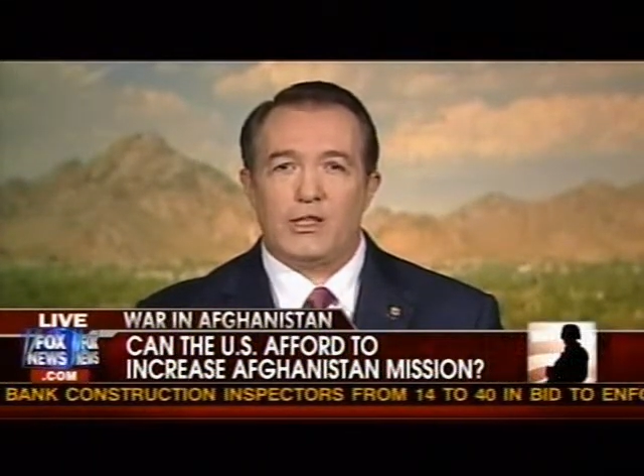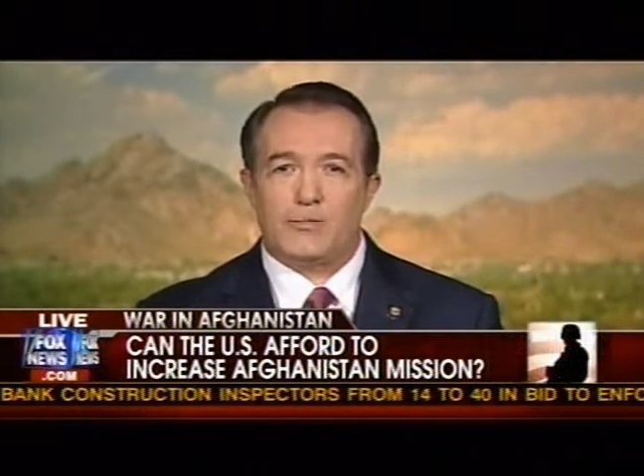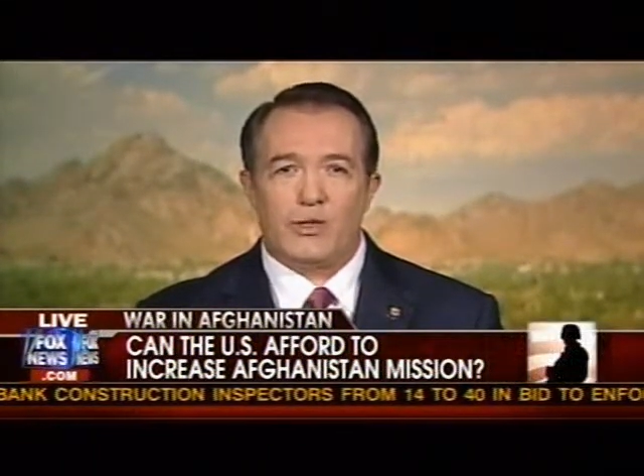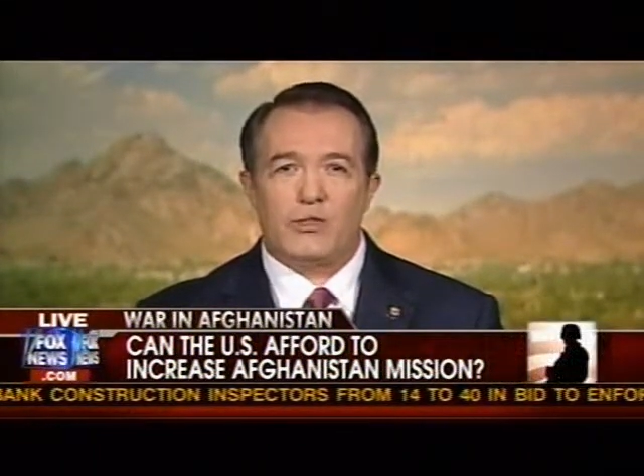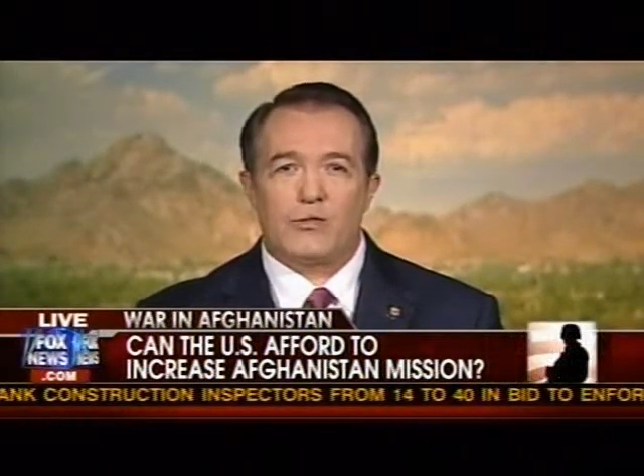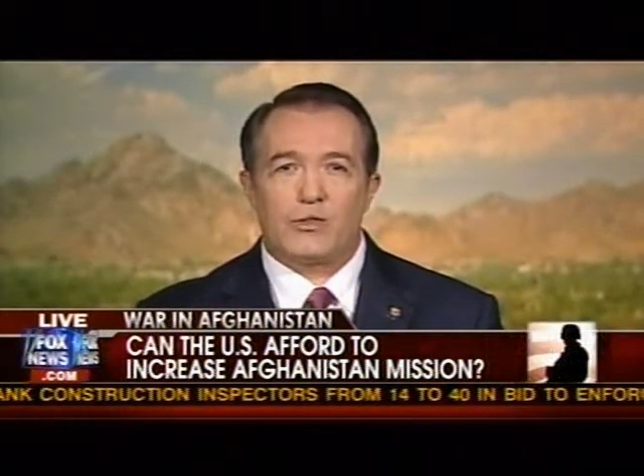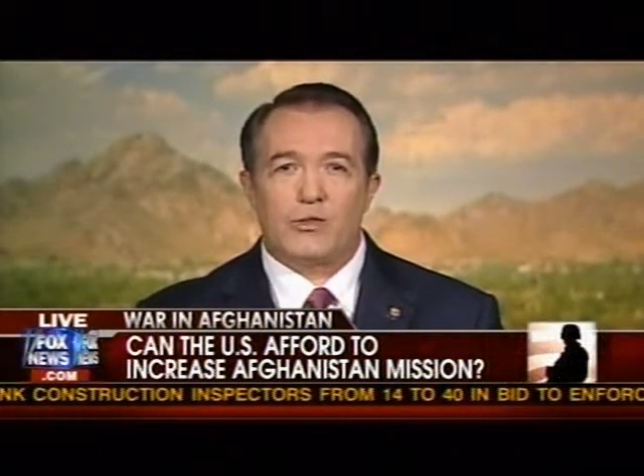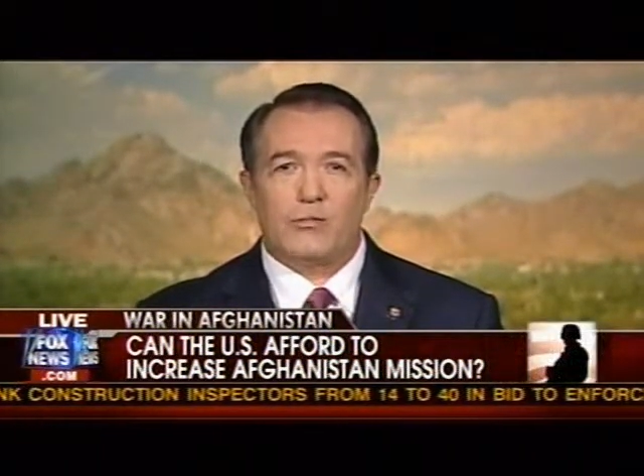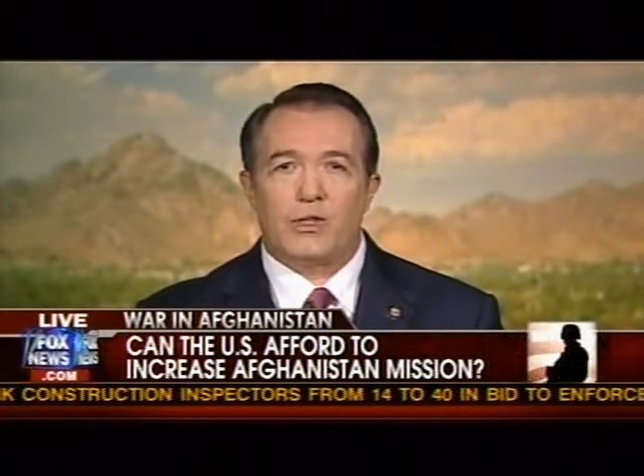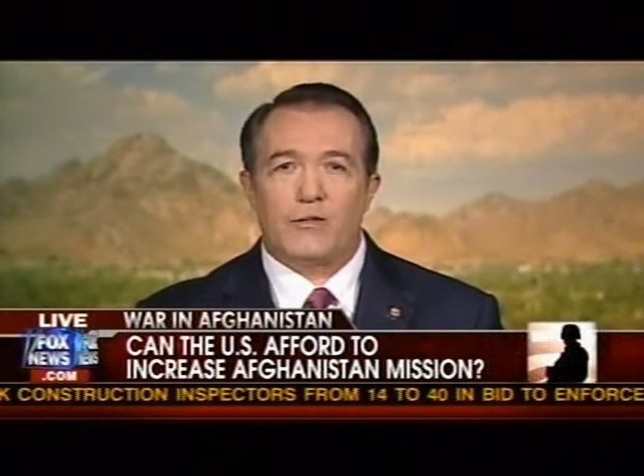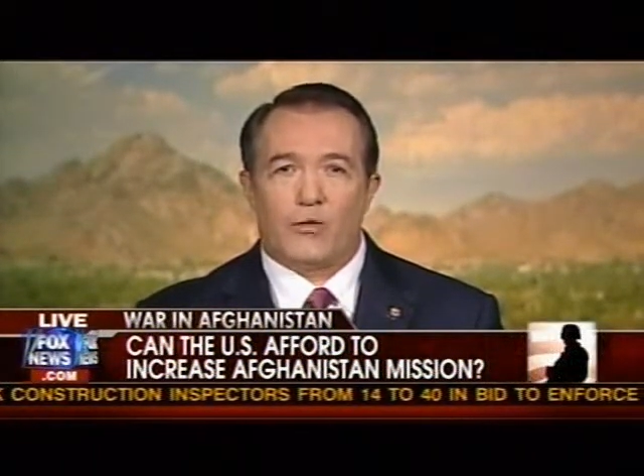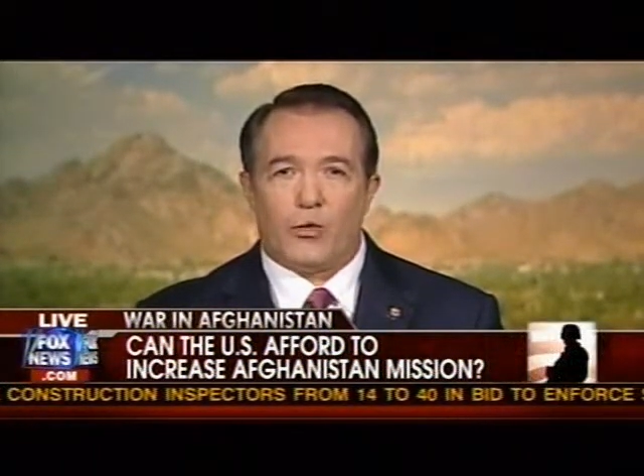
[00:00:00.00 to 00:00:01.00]
he speaks with
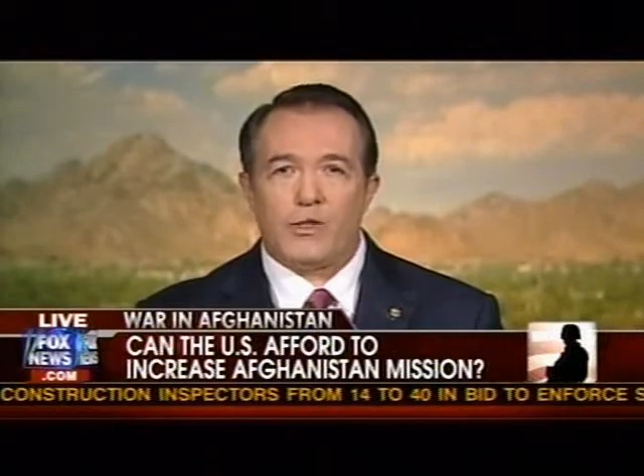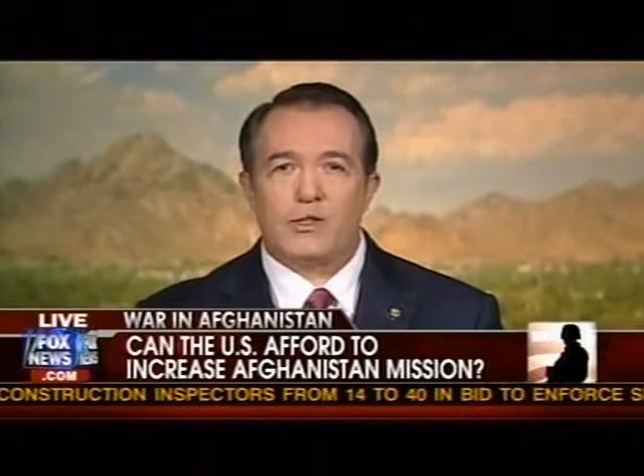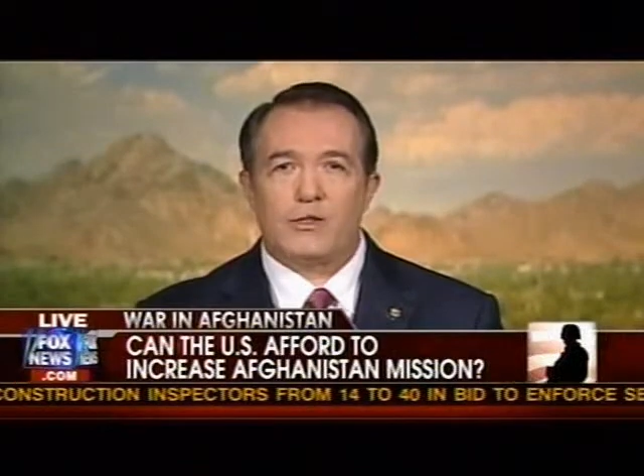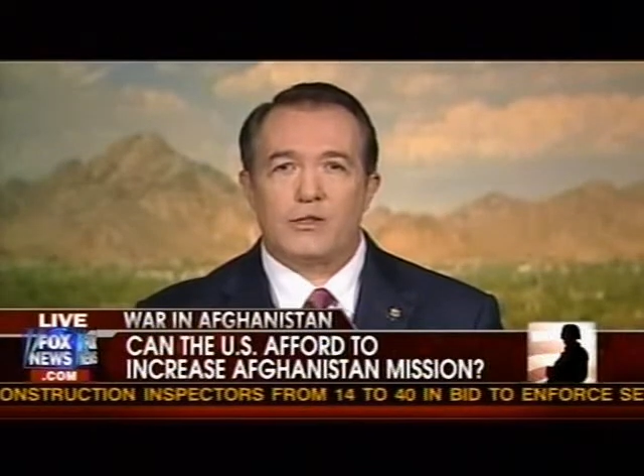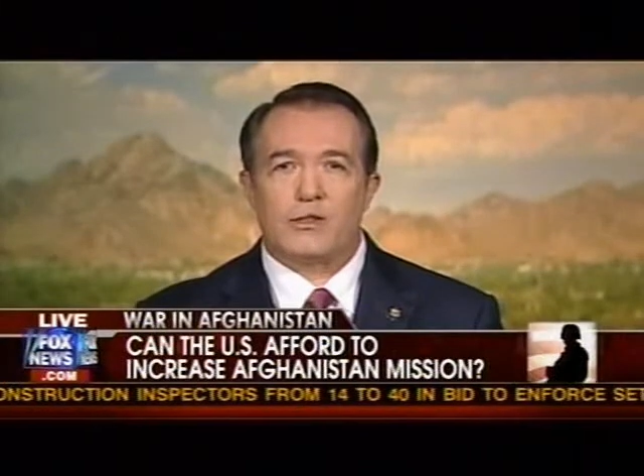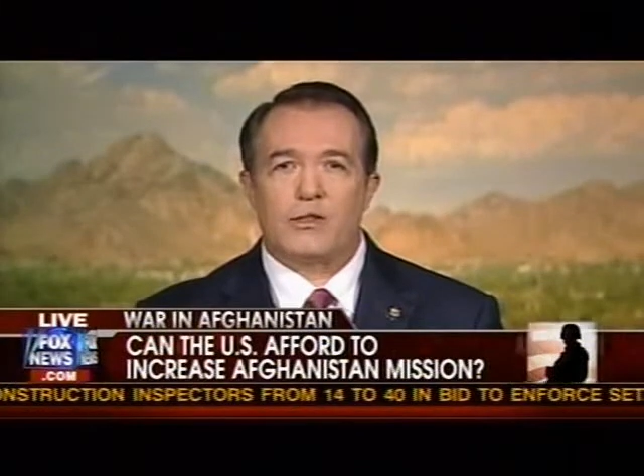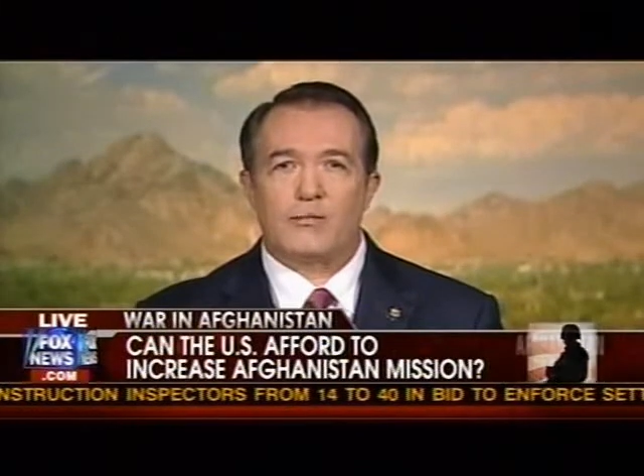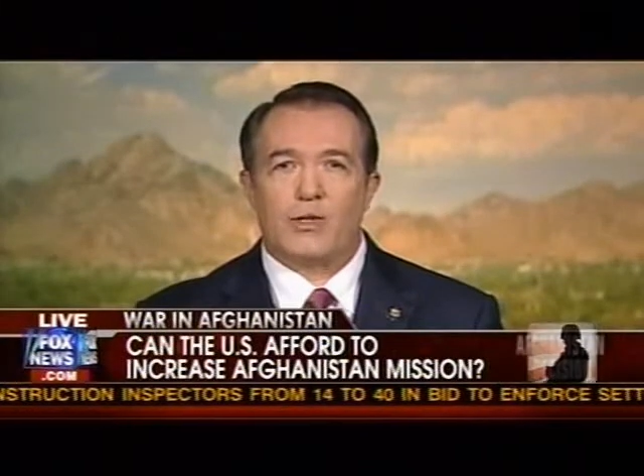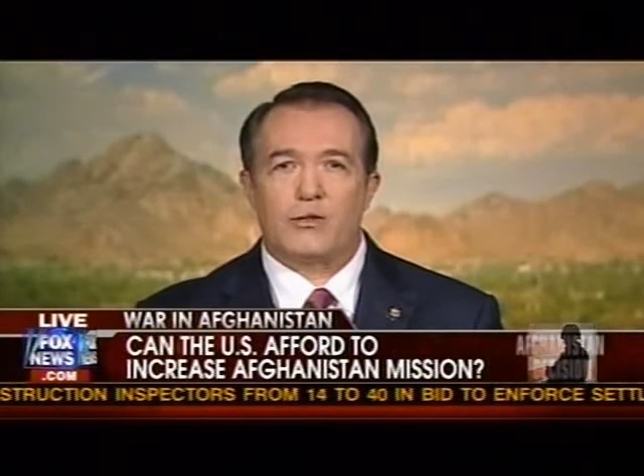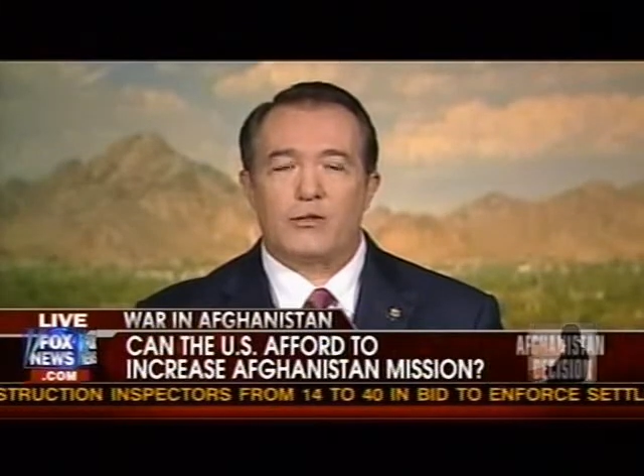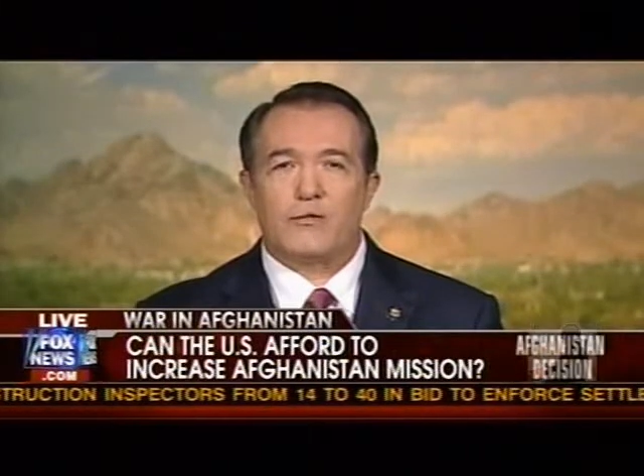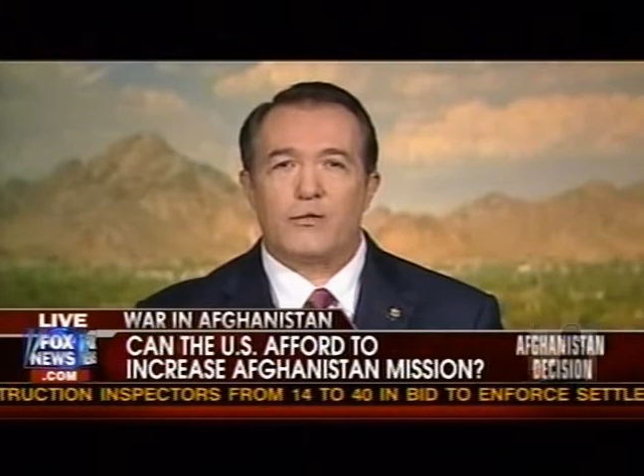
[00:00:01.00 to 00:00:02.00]
so many voices,
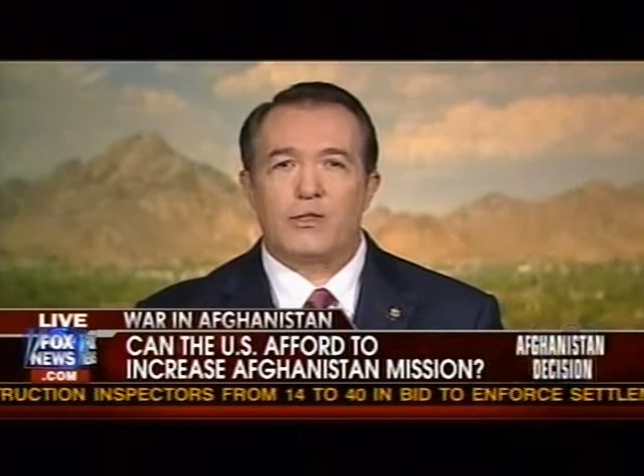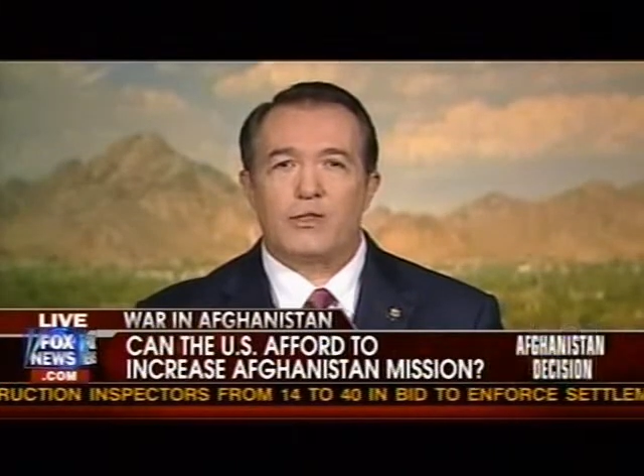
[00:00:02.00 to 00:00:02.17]
as my good